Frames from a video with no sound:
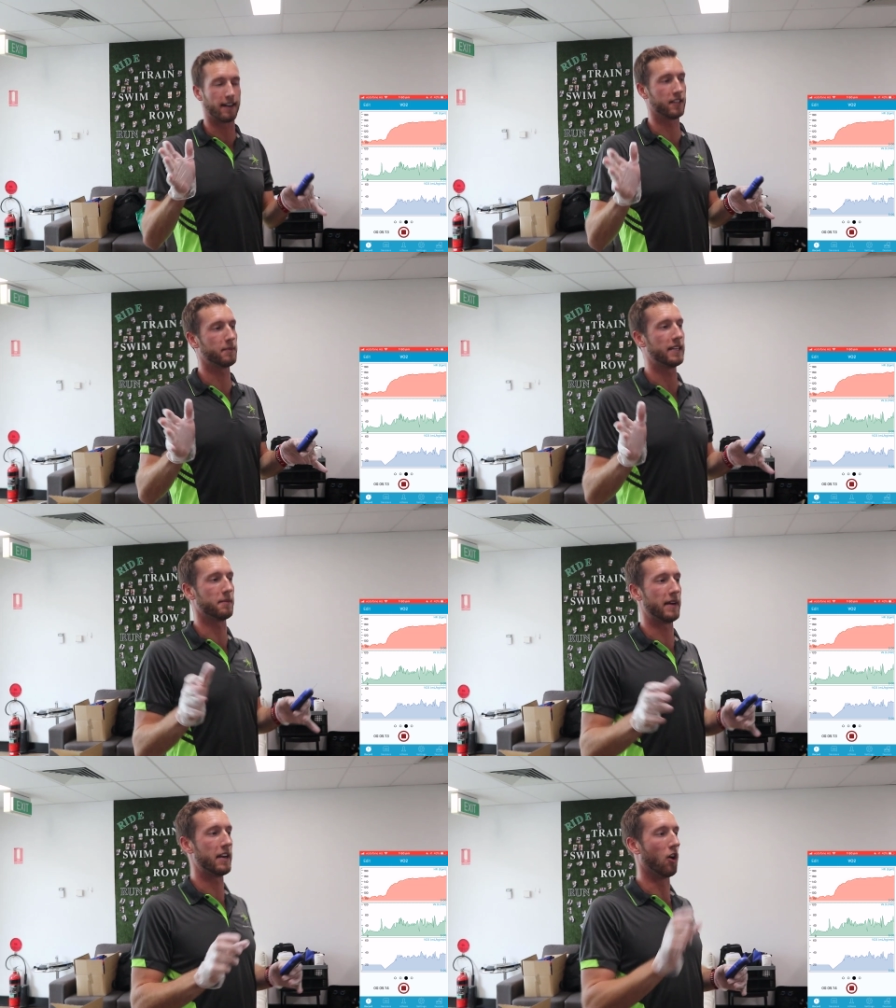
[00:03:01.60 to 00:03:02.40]
does meet
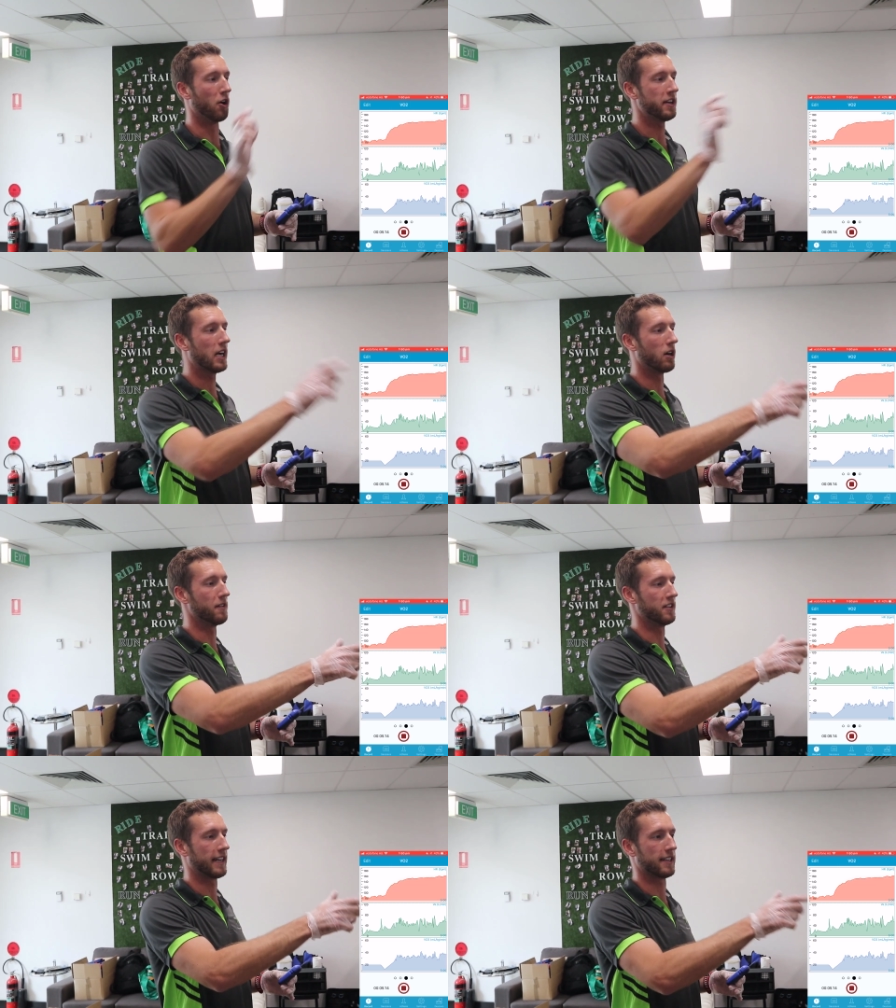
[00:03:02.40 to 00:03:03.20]
demand, I want to go
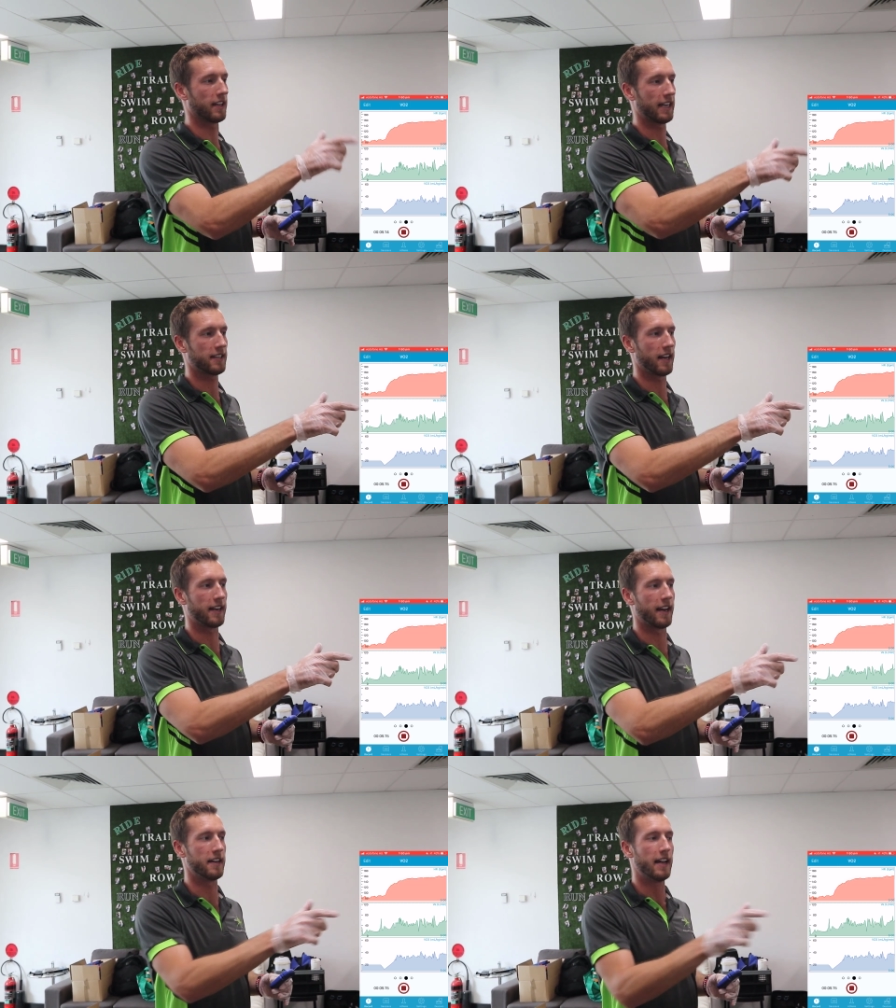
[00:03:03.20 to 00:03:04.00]
over and take his lactate
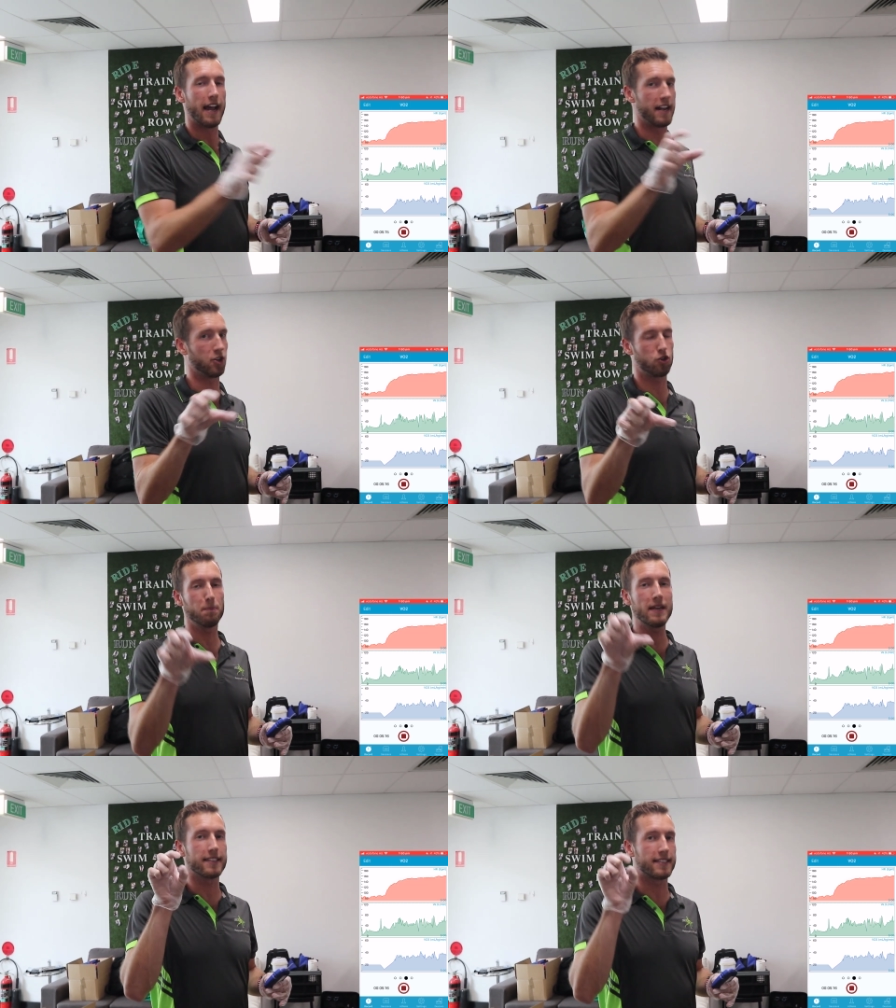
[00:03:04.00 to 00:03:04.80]
again, and it
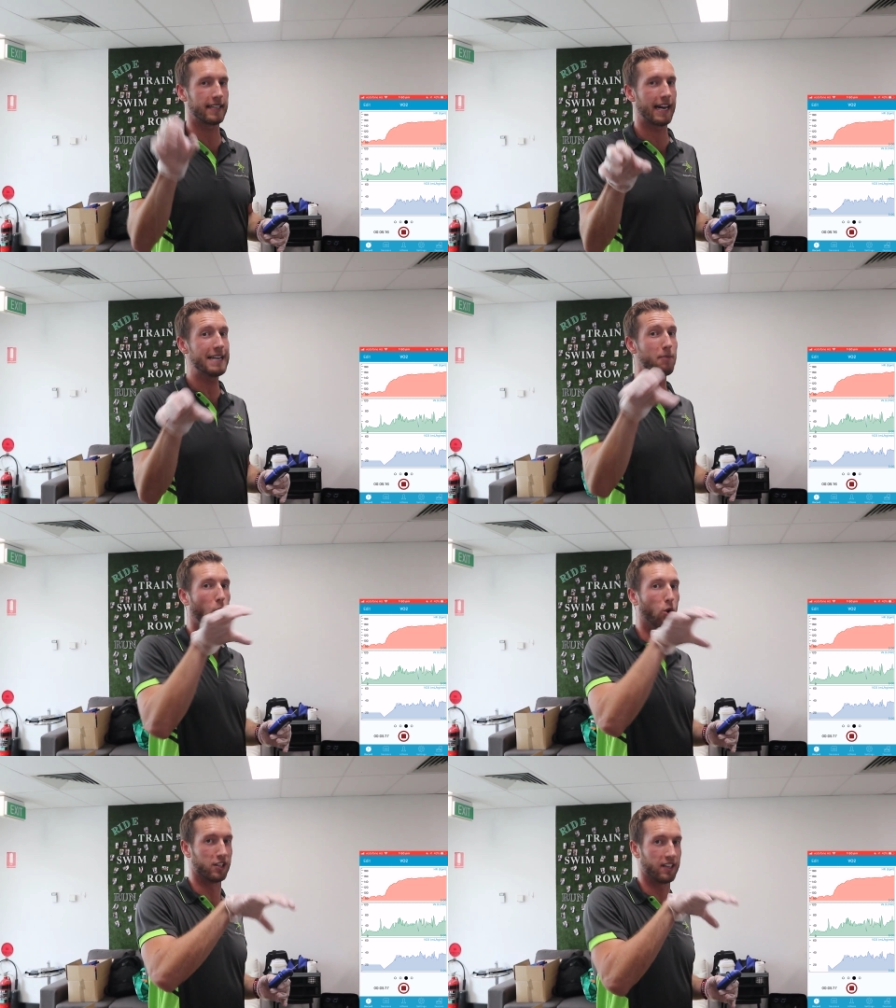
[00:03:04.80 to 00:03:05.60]
should be the same
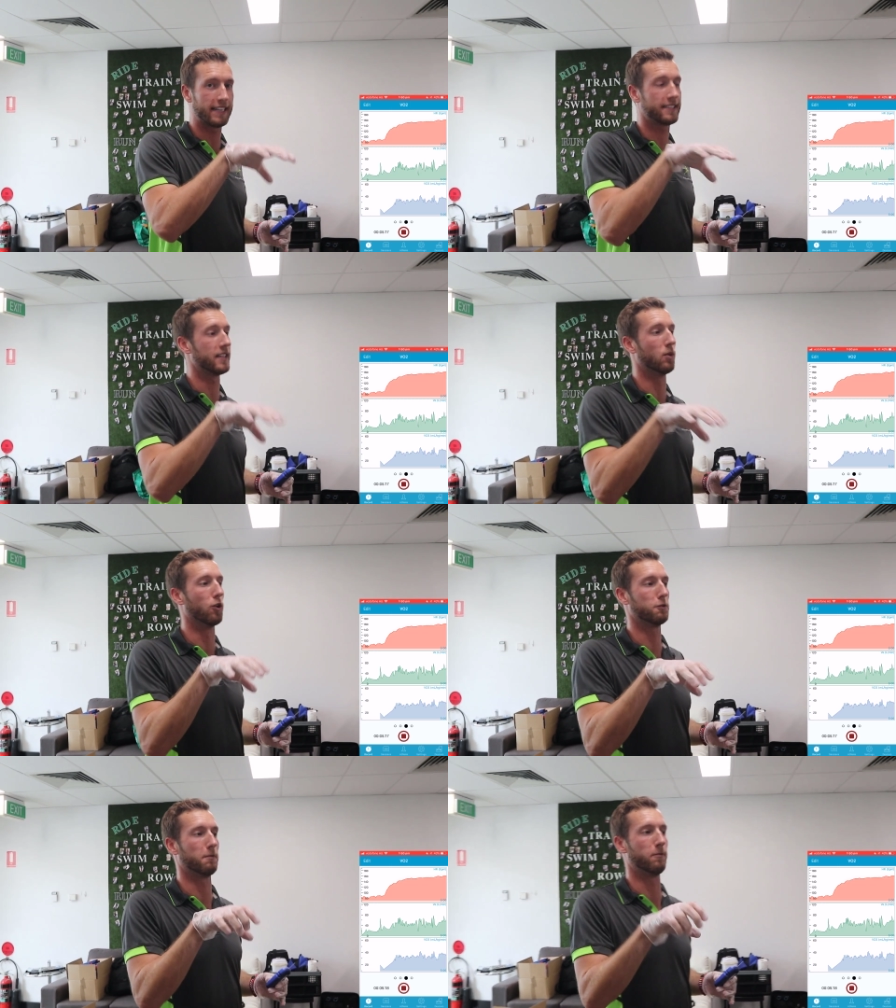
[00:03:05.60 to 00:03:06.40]
or less than it
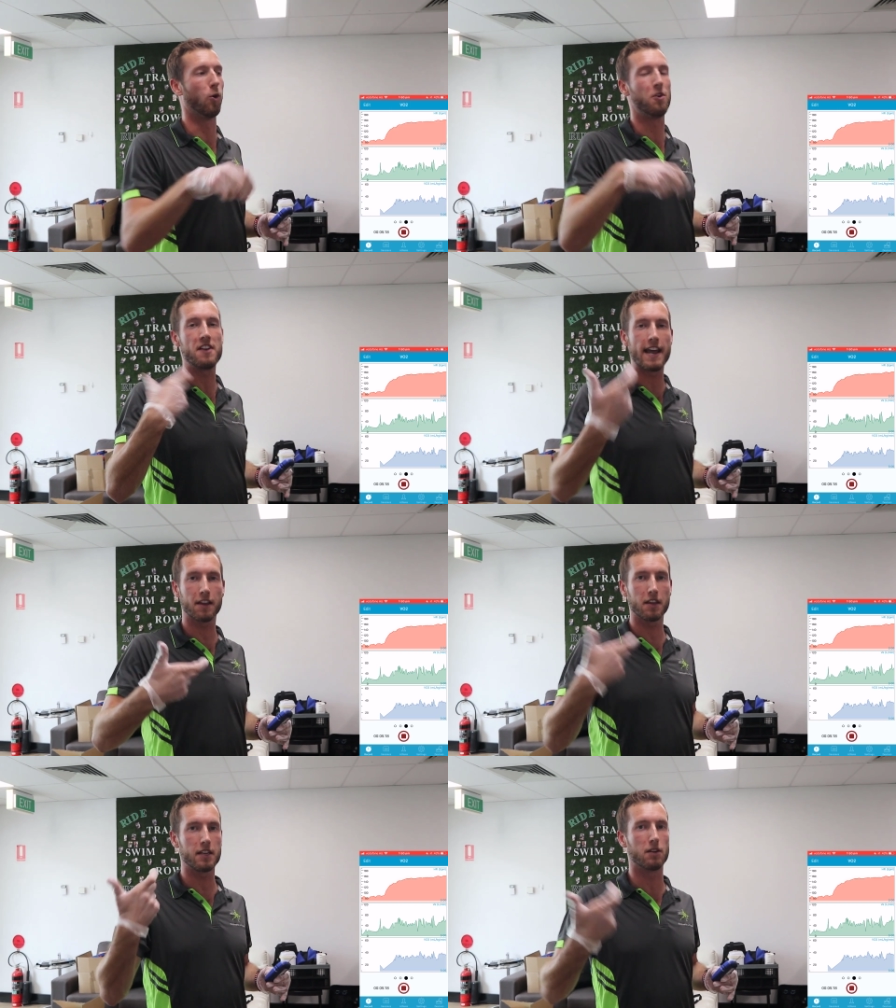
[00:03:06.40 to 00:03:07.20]
was before,
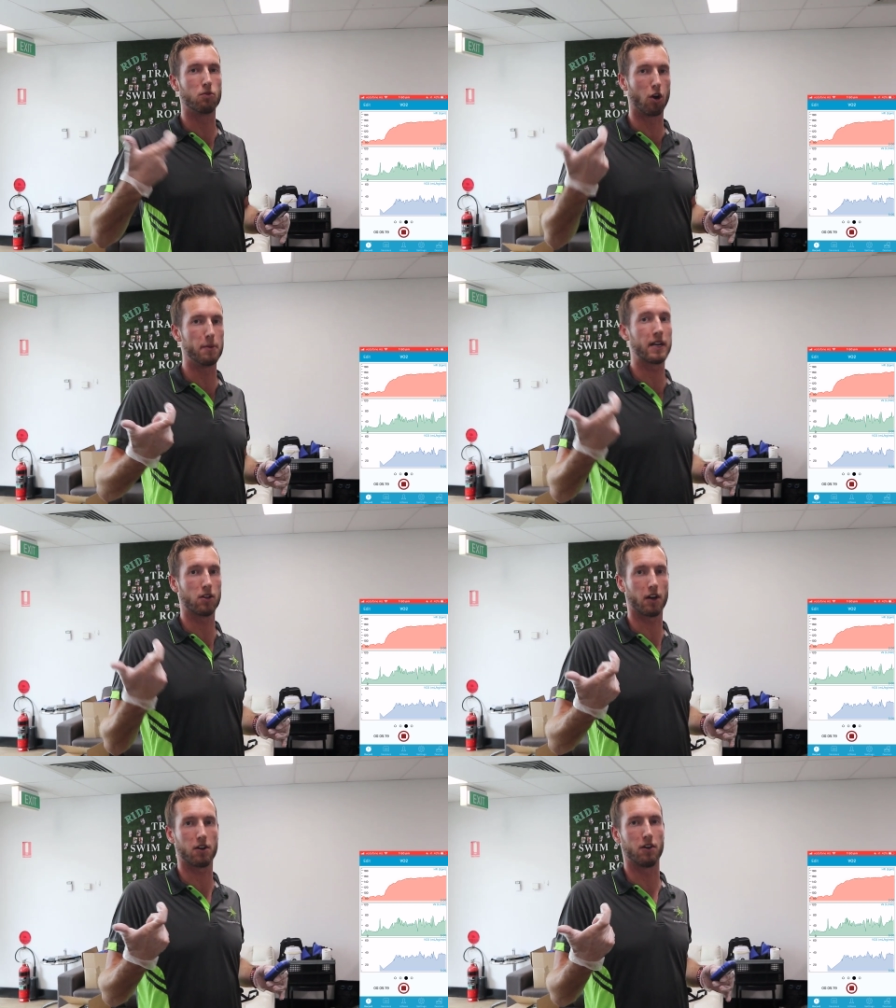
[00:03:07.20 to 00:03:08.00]
now that the aerobic
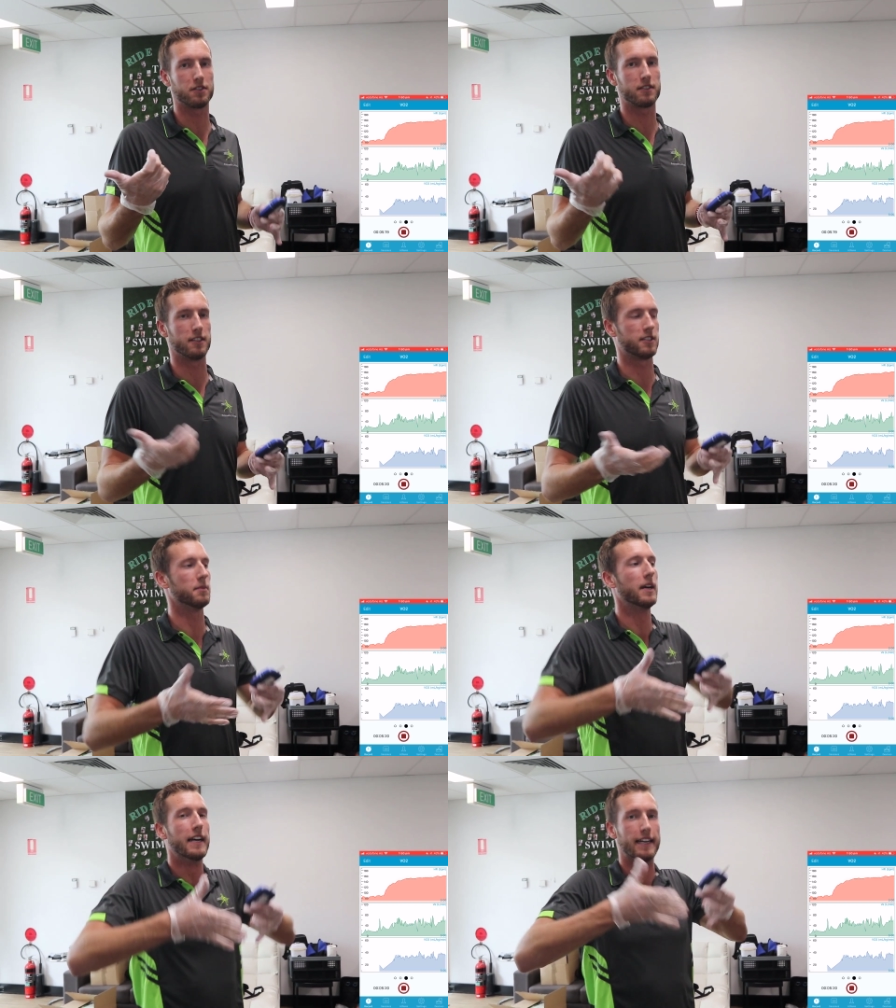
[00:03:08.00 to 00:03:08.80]
glycolysis
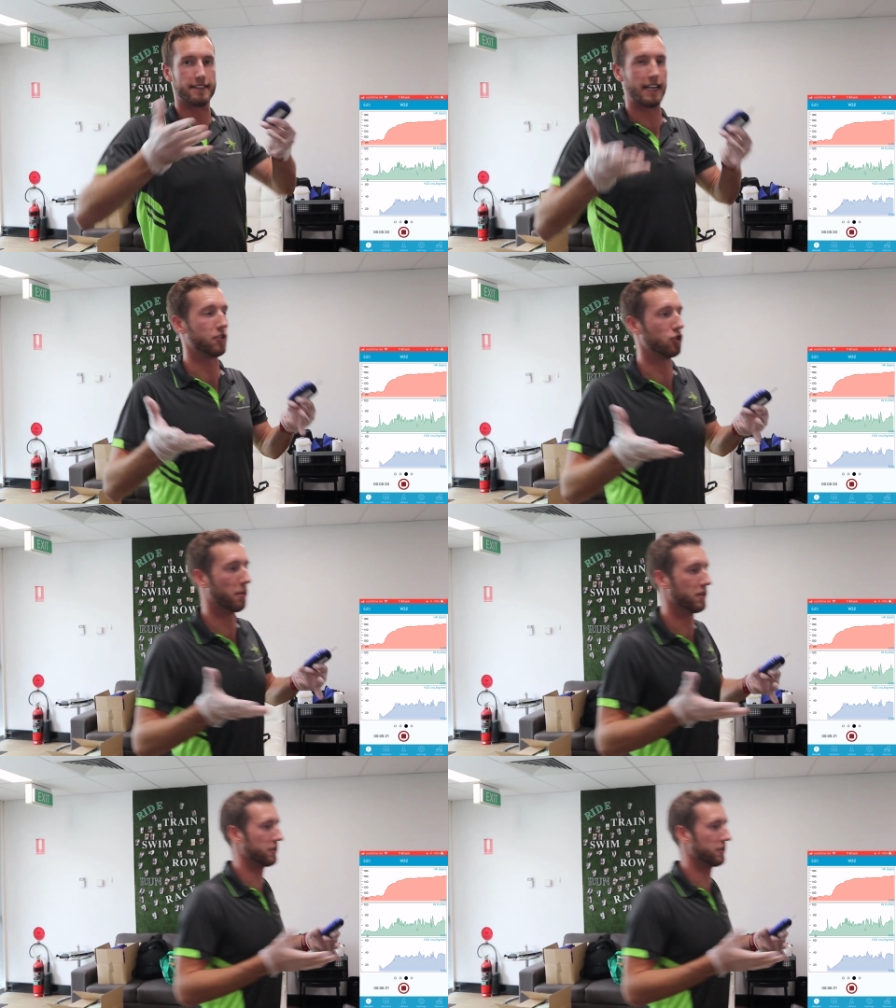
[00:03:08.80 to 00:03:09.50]
system is now the dominant